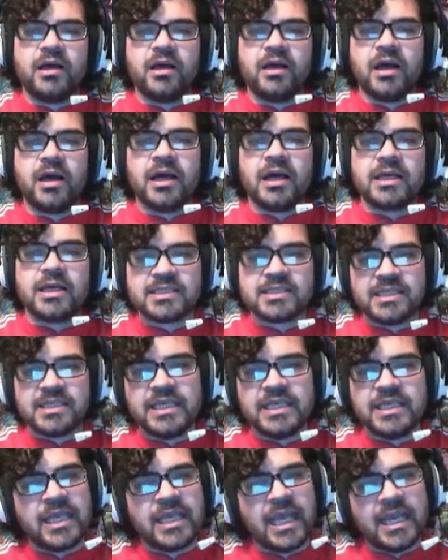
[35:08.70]
as the
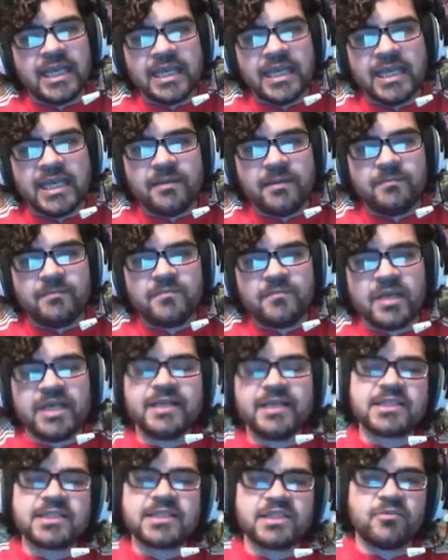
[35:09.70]
aim is
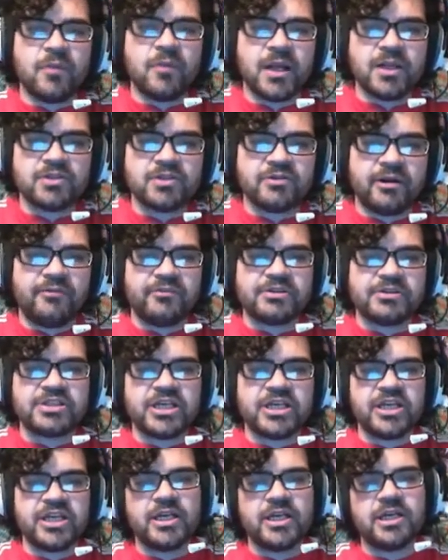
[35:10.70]
to welder every
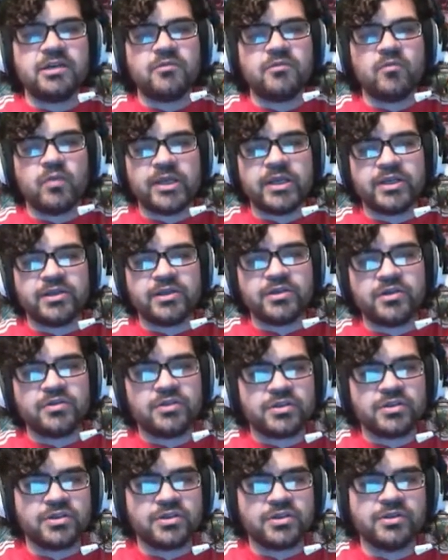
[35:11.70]
turn, we could
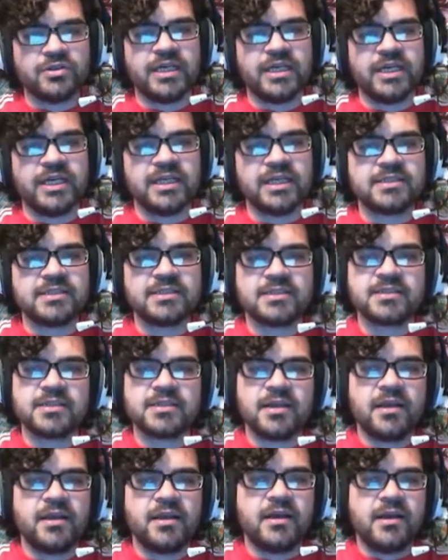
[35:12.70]
cut this,
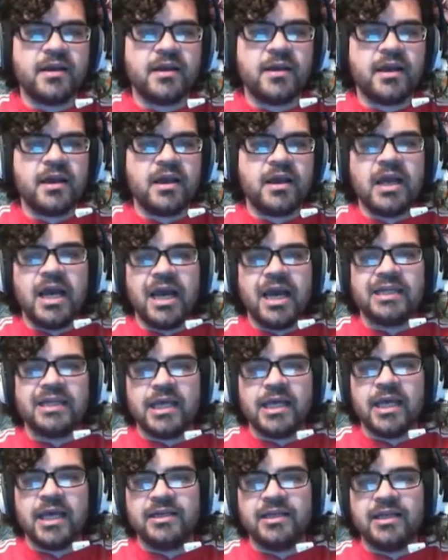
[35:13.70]
and
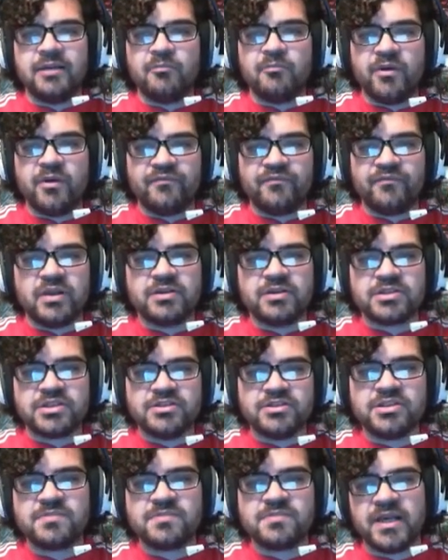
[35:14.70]
then with those 2
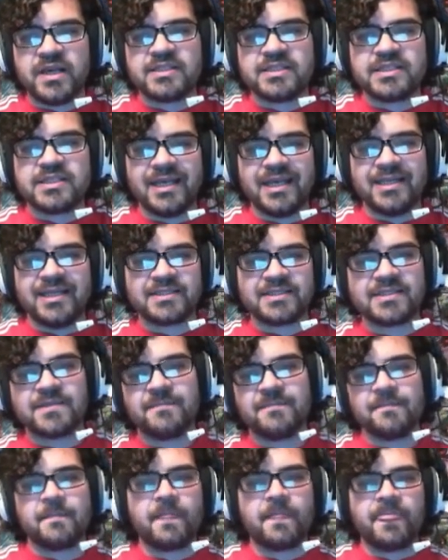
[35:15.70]
spaces,
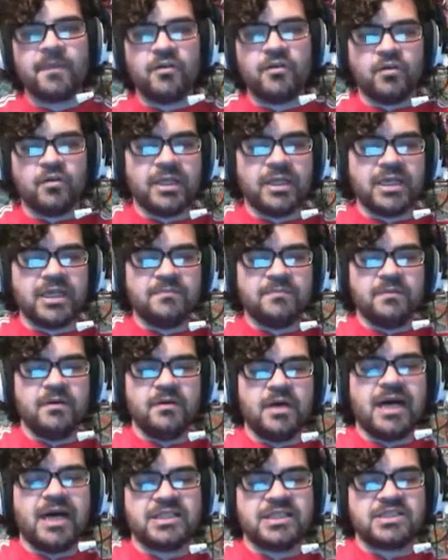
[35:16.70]
all I'd
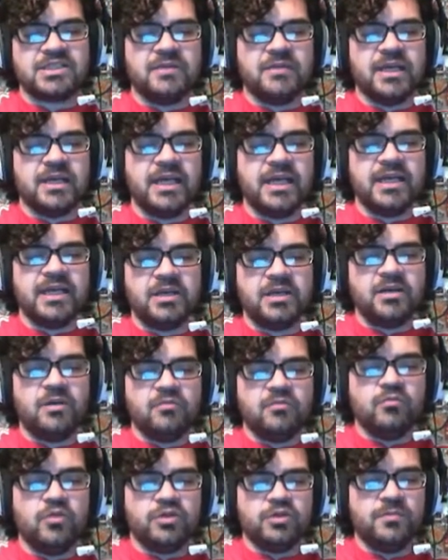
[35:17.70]
add to it
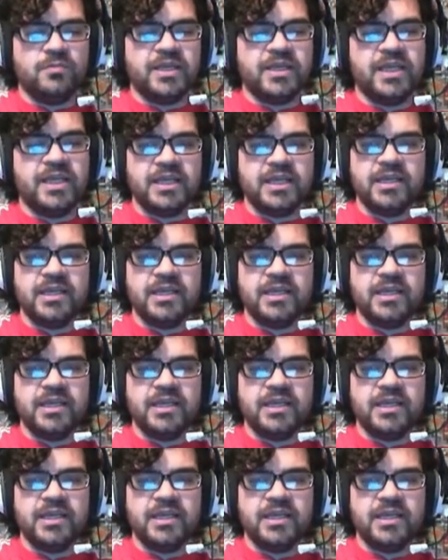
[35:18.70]
would be